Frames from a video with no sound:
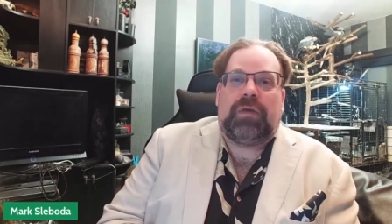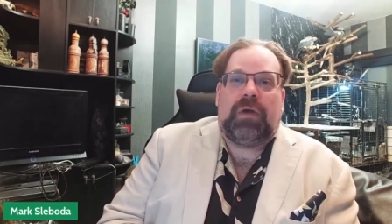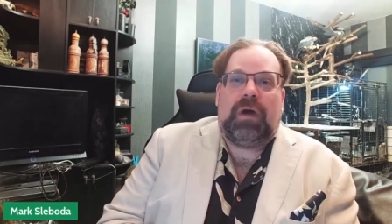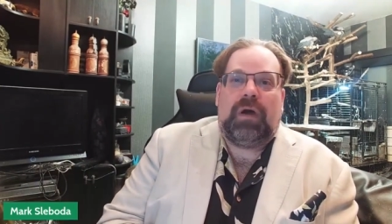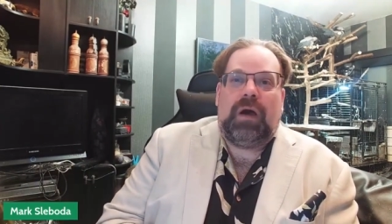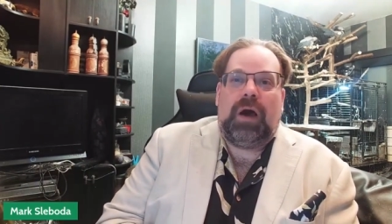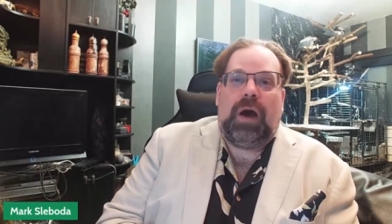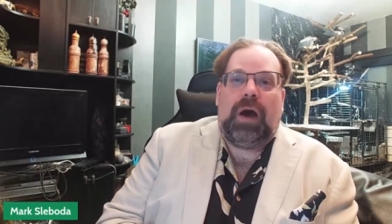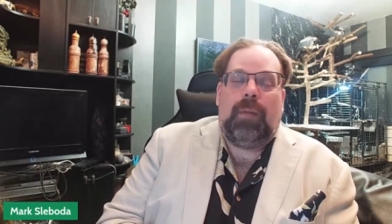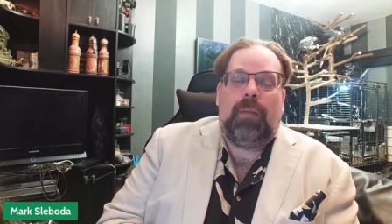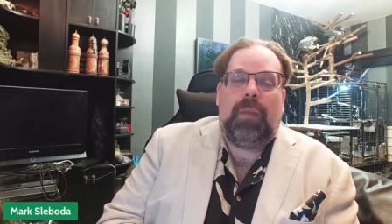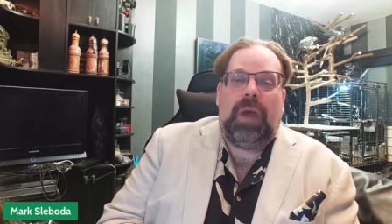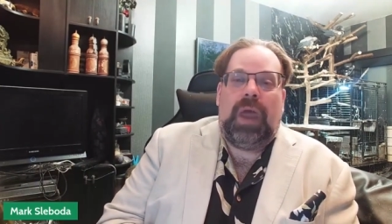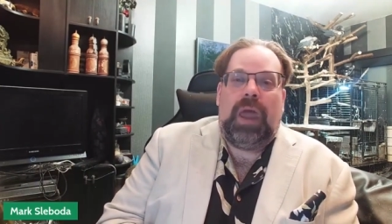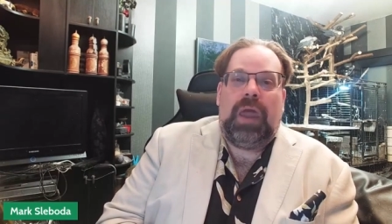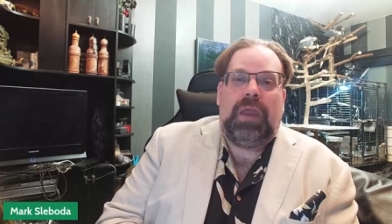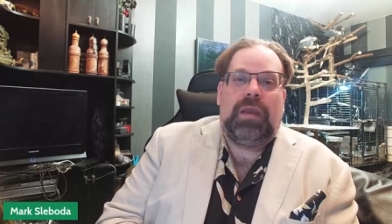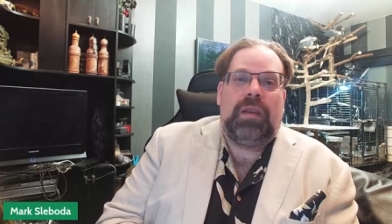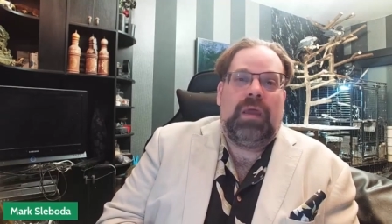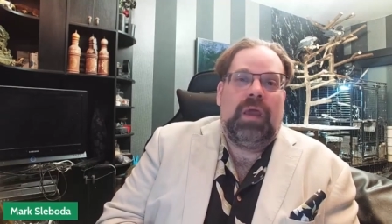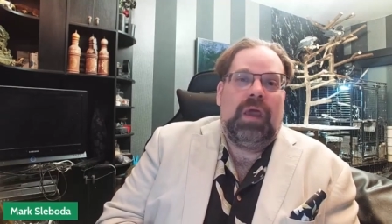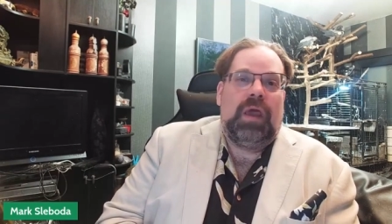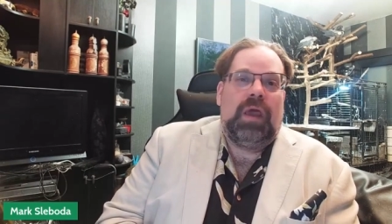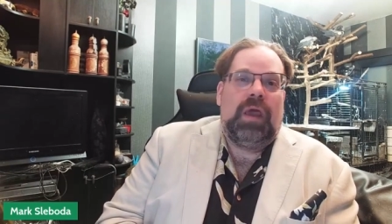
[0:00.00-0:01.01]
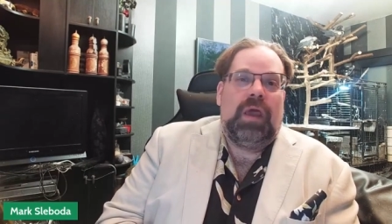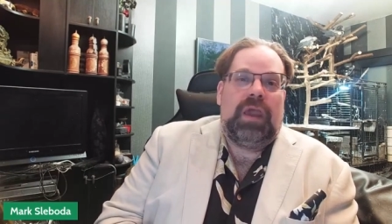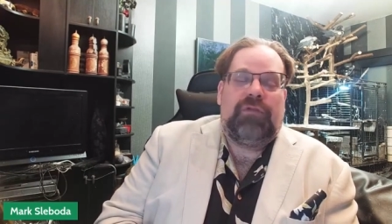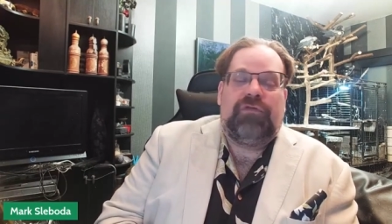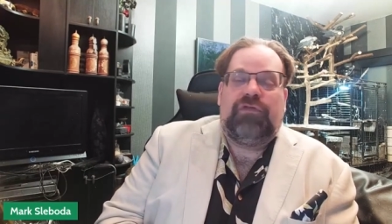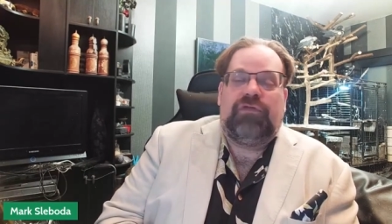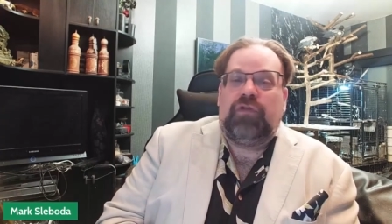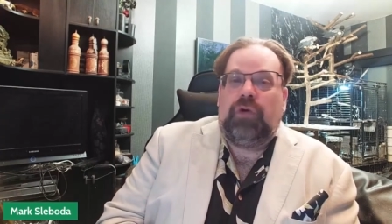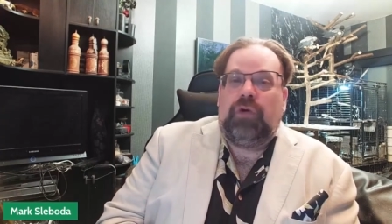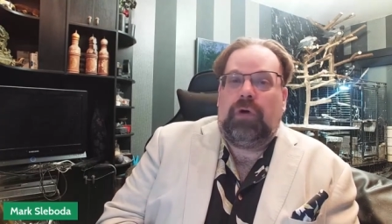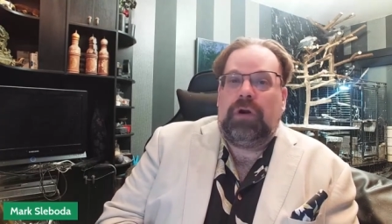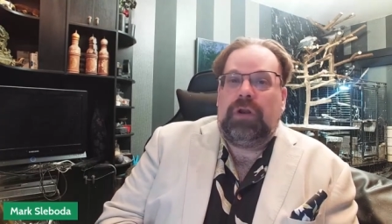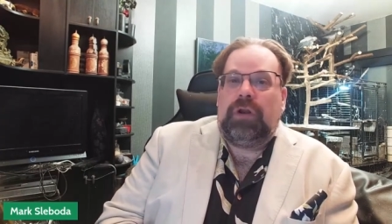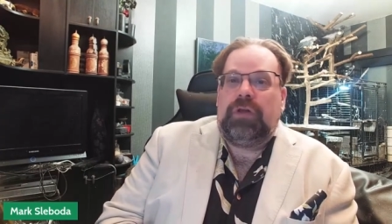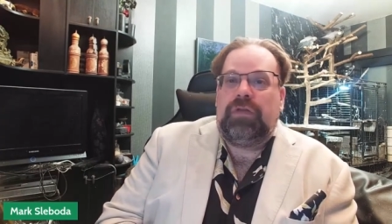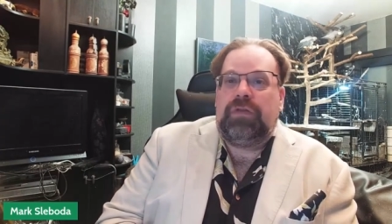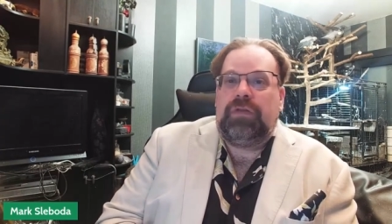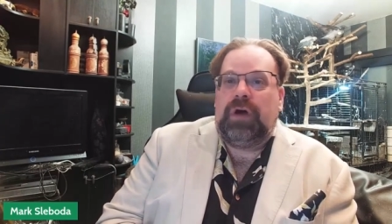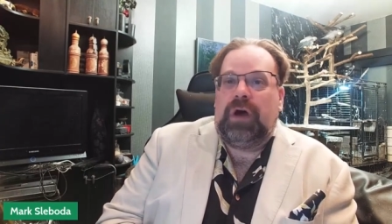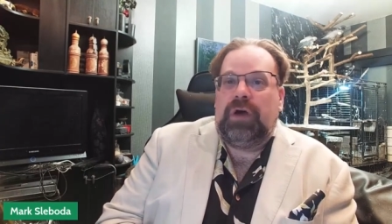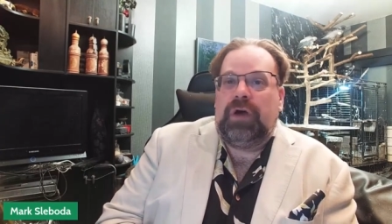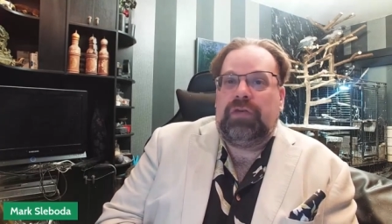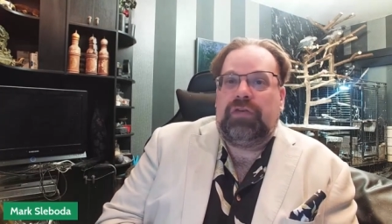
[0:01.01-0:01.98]
Um, and if Jordan
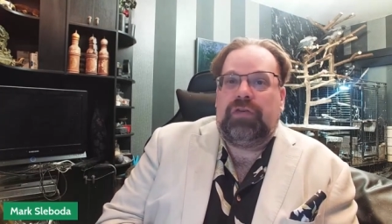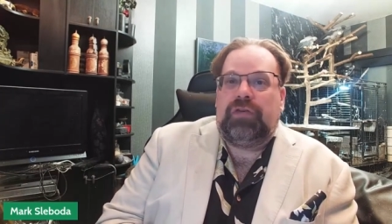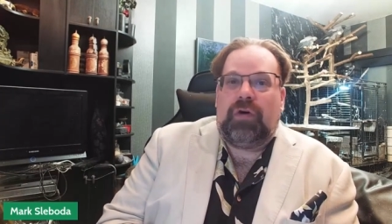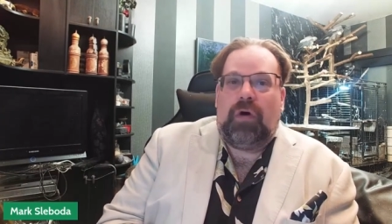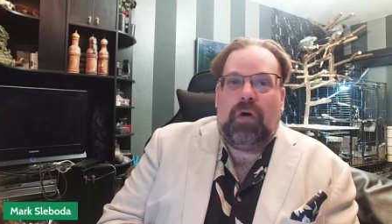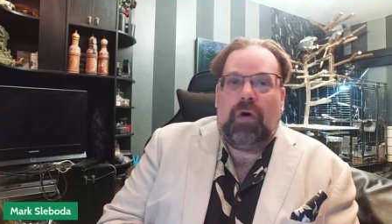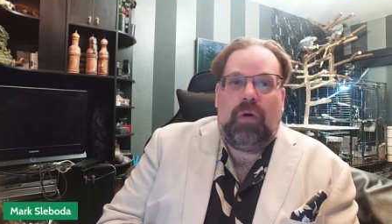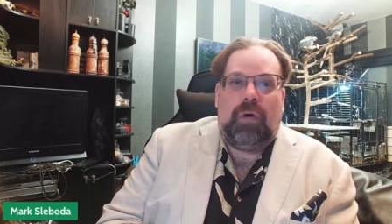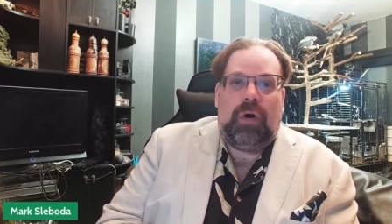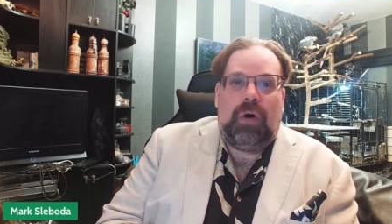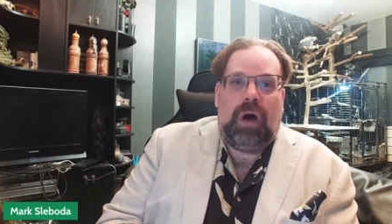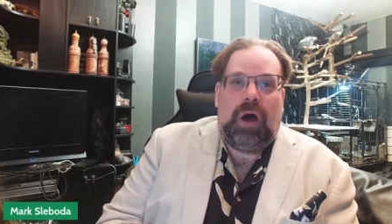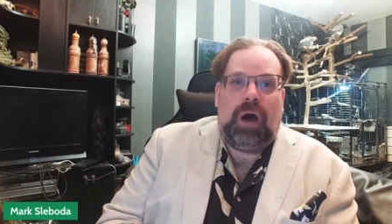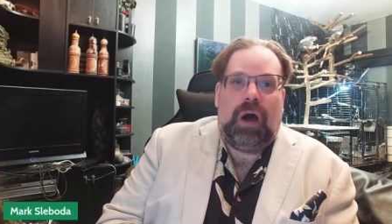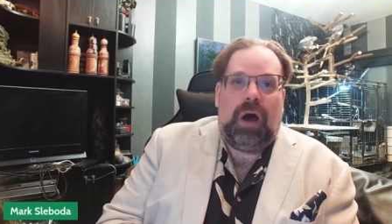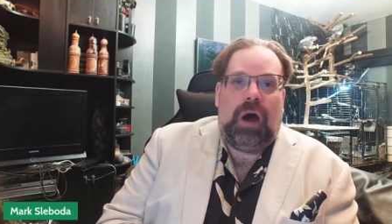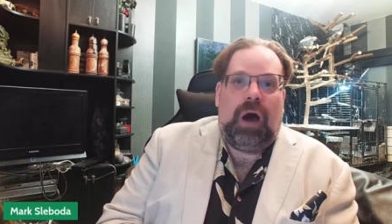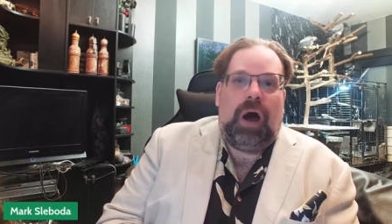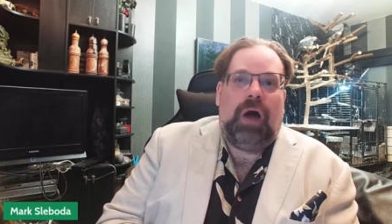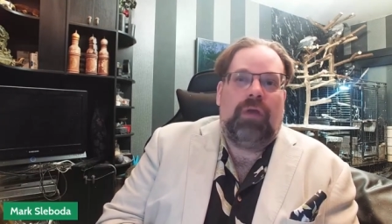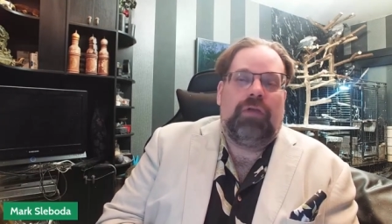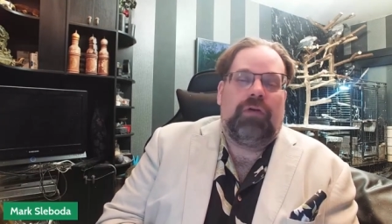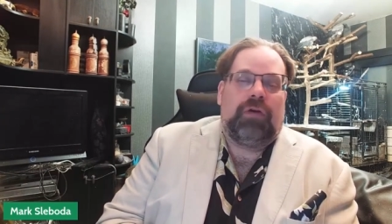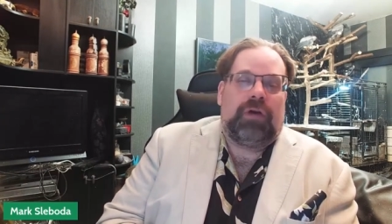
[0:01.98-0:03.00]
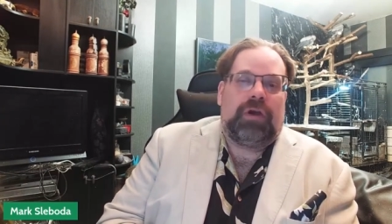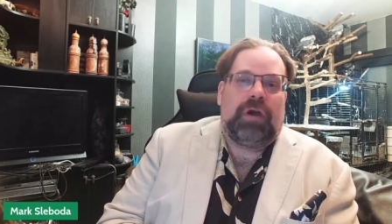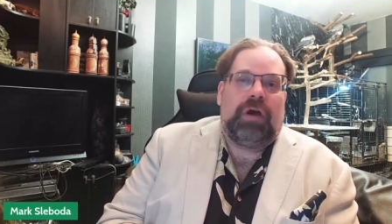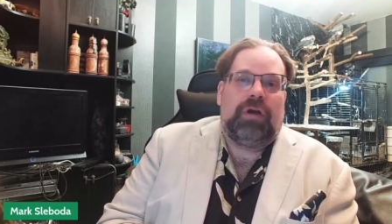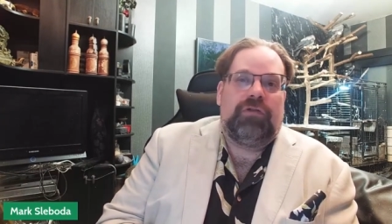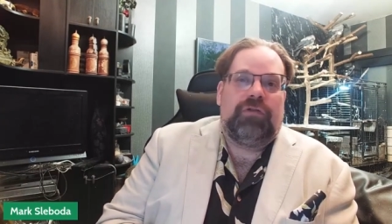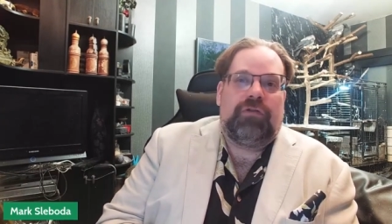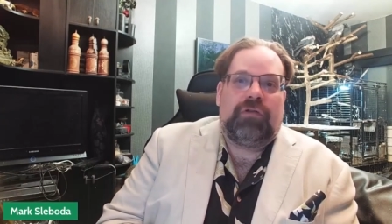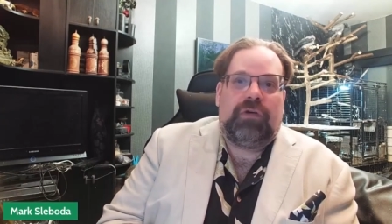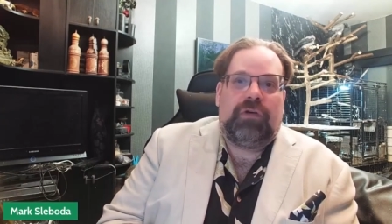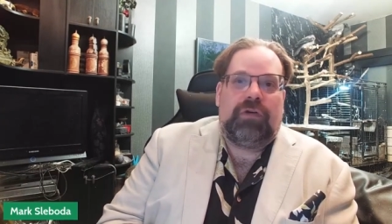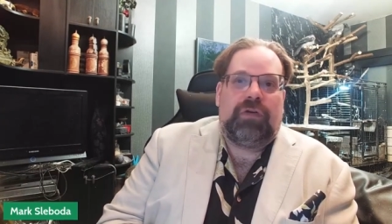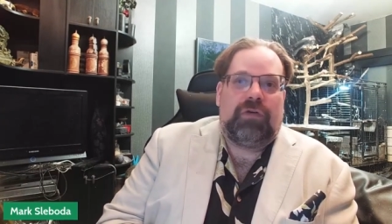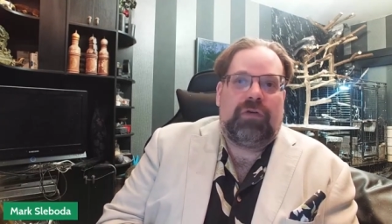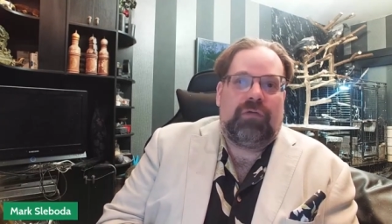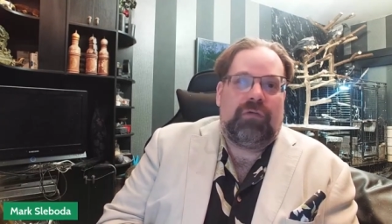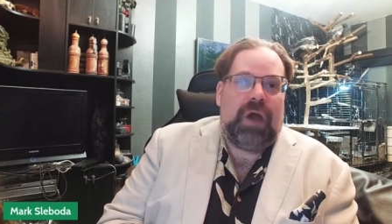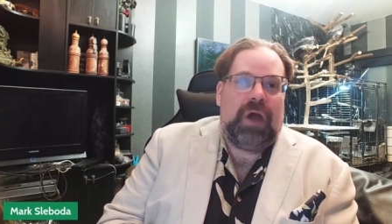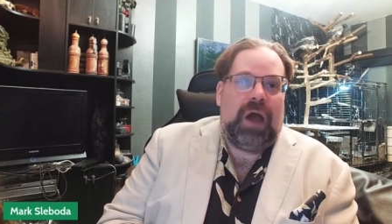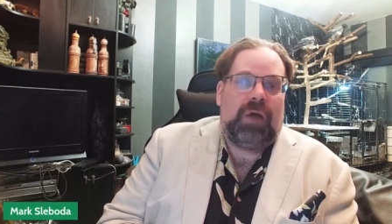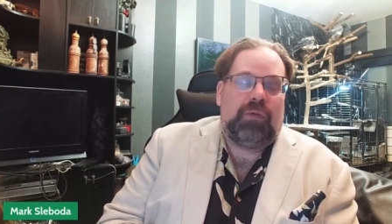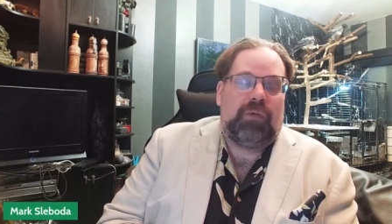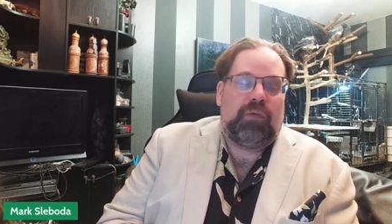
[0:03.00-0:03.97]
does so, uh, other countries
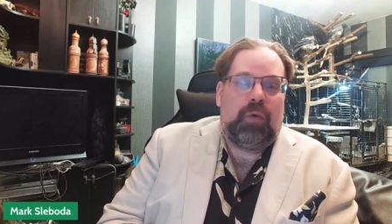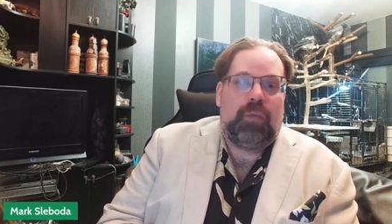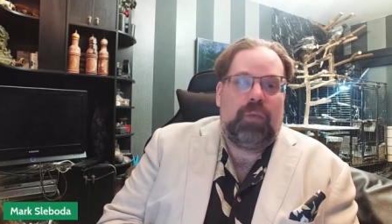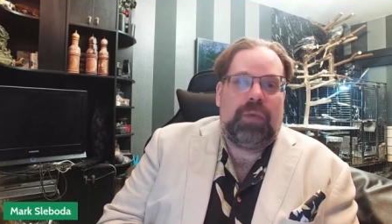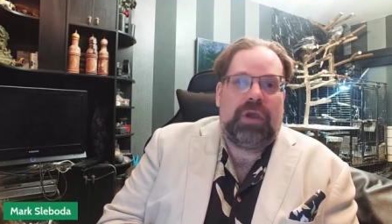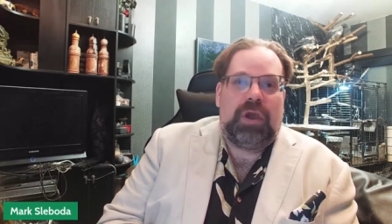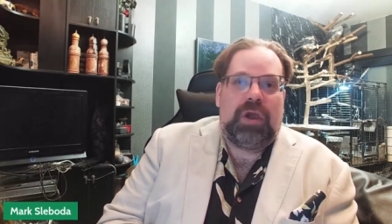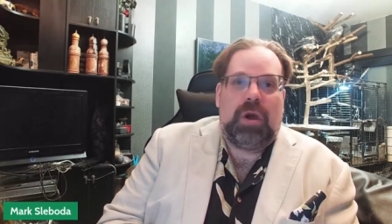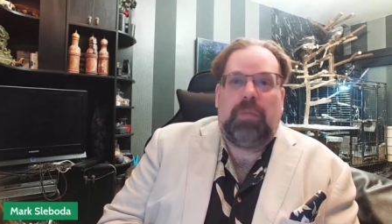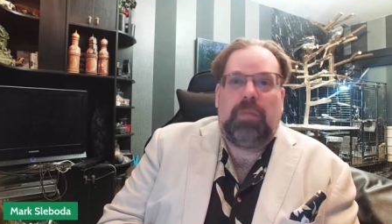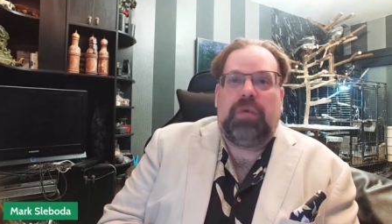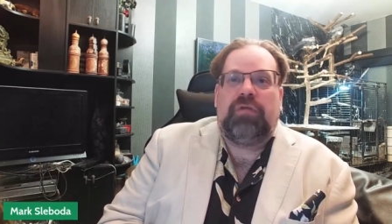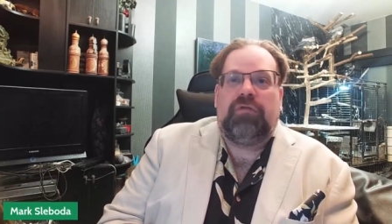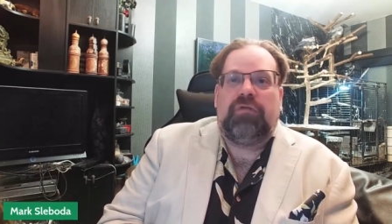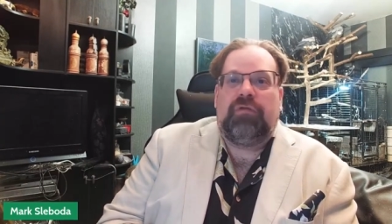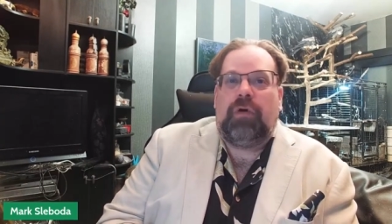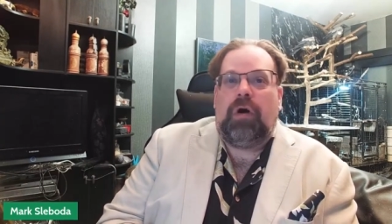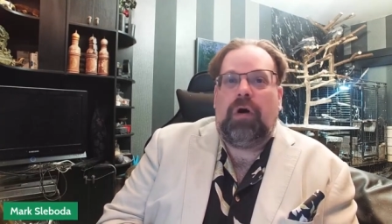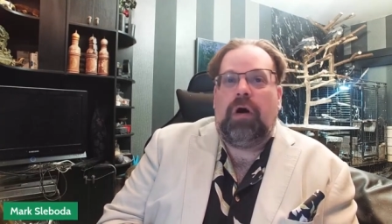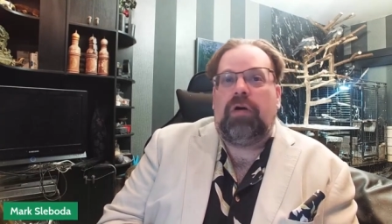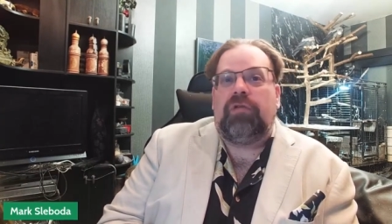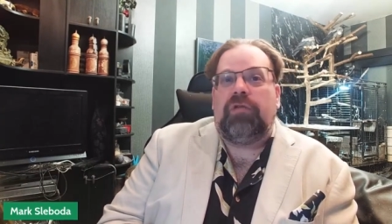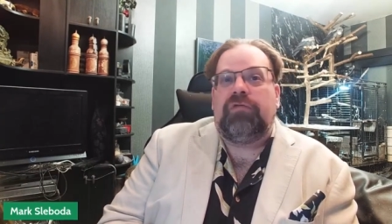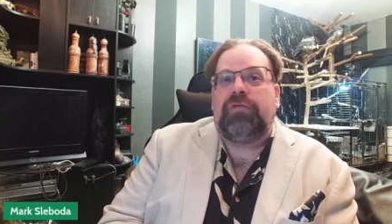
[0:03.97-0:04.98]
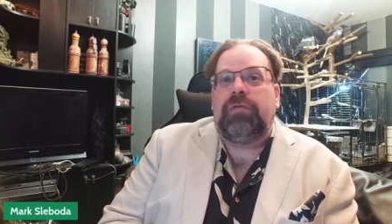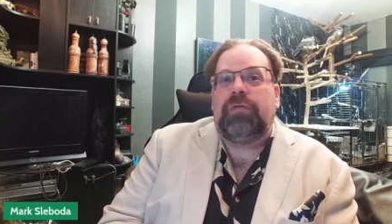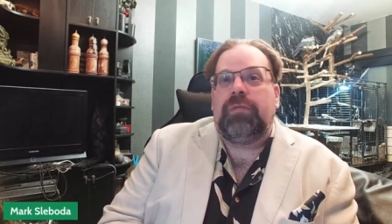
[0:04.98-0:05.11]
around will become involved.